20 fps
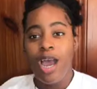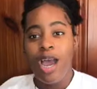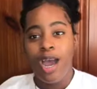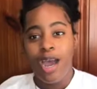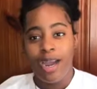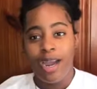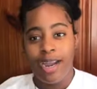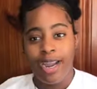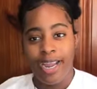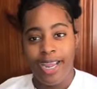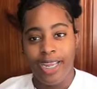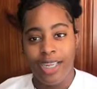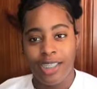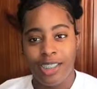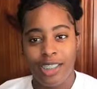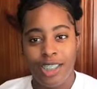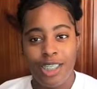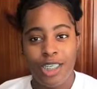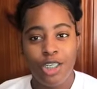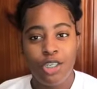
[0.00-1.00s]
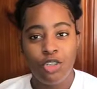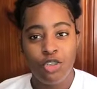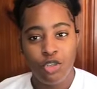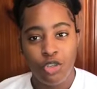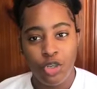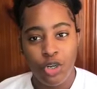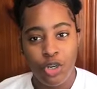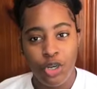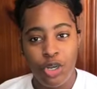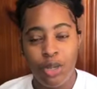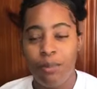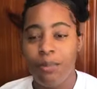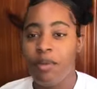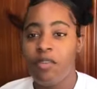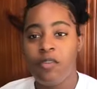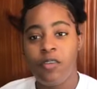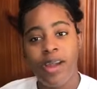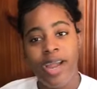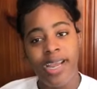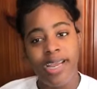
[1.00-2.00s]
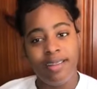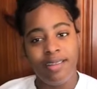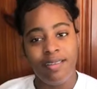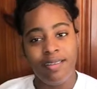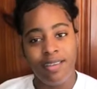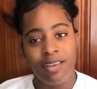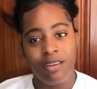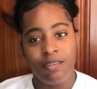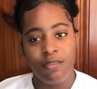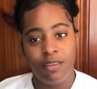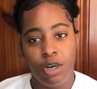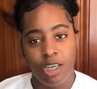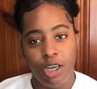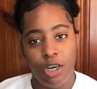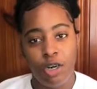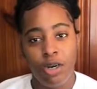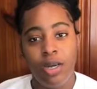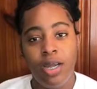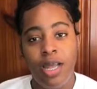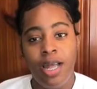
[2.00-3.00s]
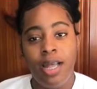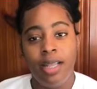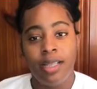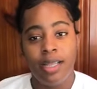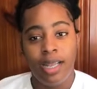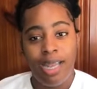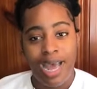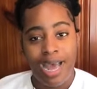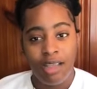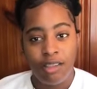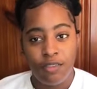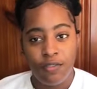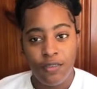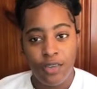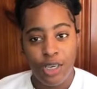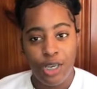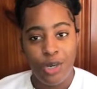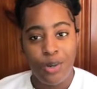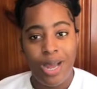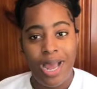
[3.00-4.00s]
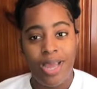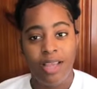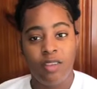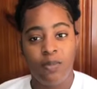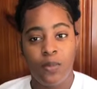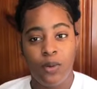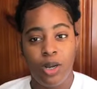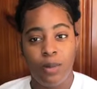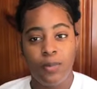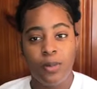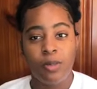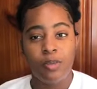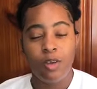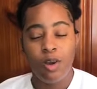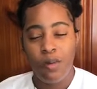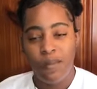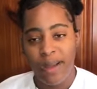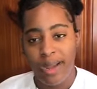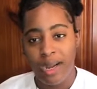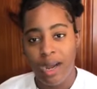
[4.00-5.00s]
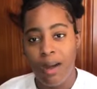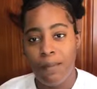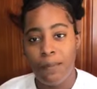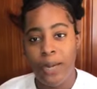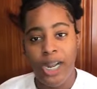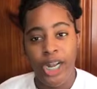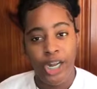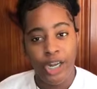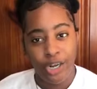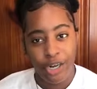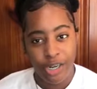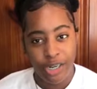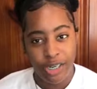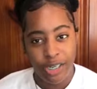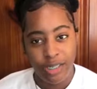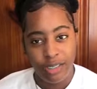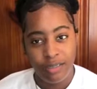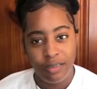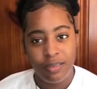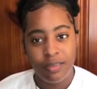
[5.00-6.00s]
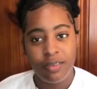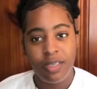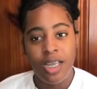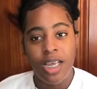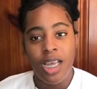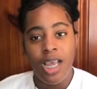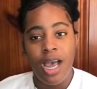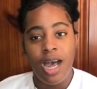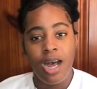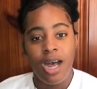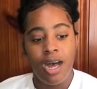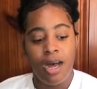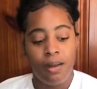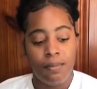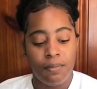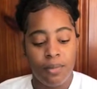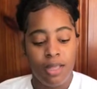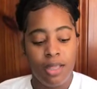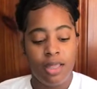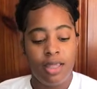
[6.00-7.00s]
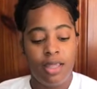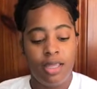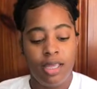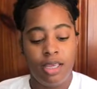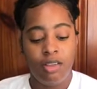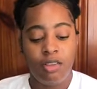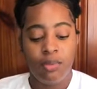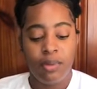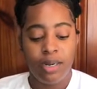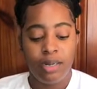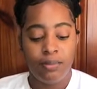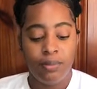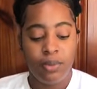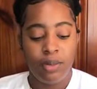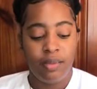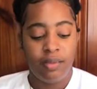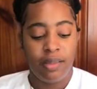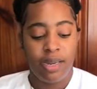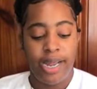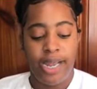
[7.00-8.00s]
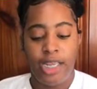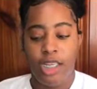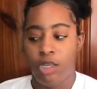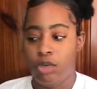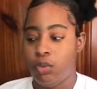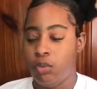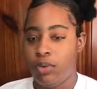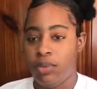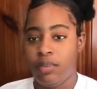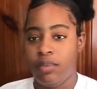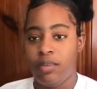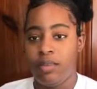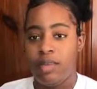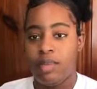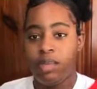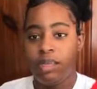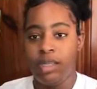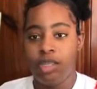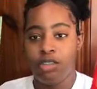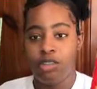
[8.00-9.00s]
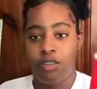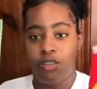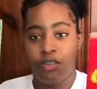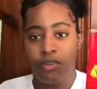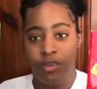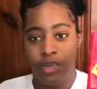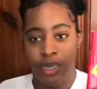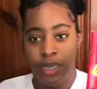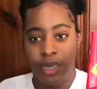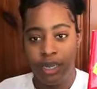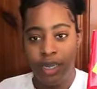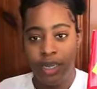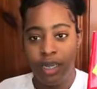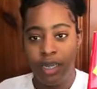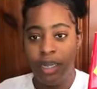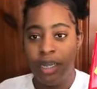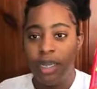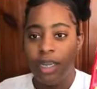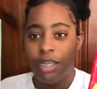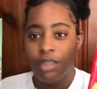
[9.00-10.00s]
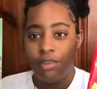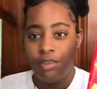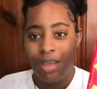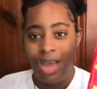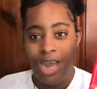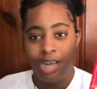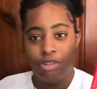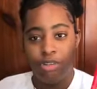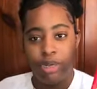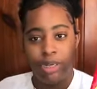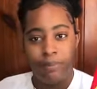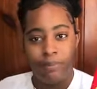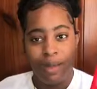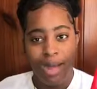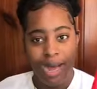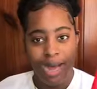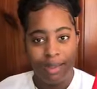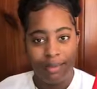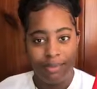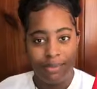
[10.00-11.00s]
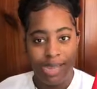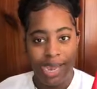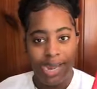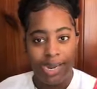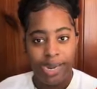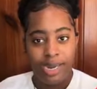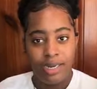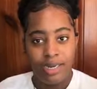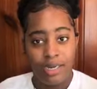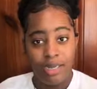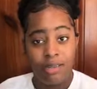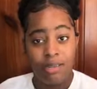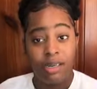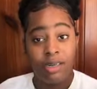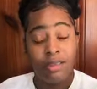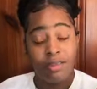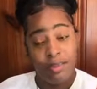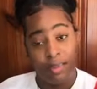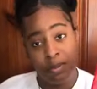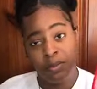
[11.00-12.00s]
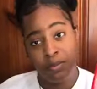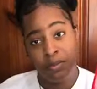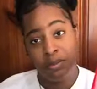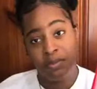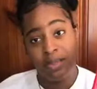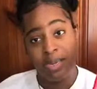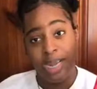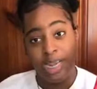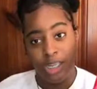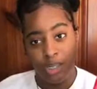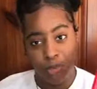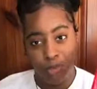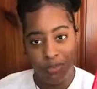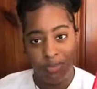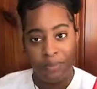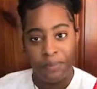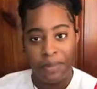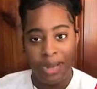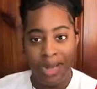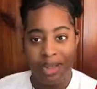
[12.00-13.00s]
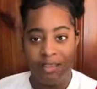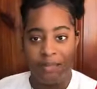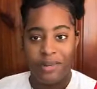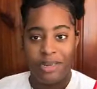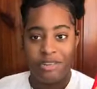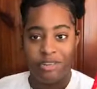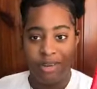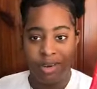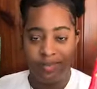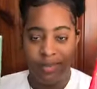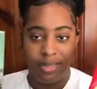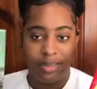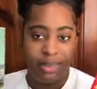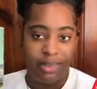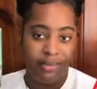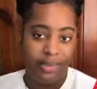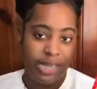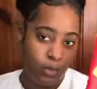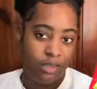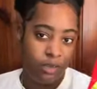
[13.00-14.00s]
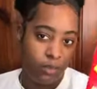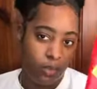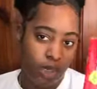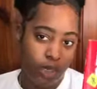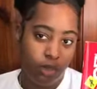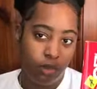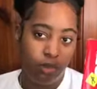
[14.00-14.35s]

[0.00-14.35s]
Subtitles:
Alright, so before I get into the video, the last video I spoke about how I got my learners. These were the books that I used to study to actually pass that, and these are the same books that I used to pass my driving test as well.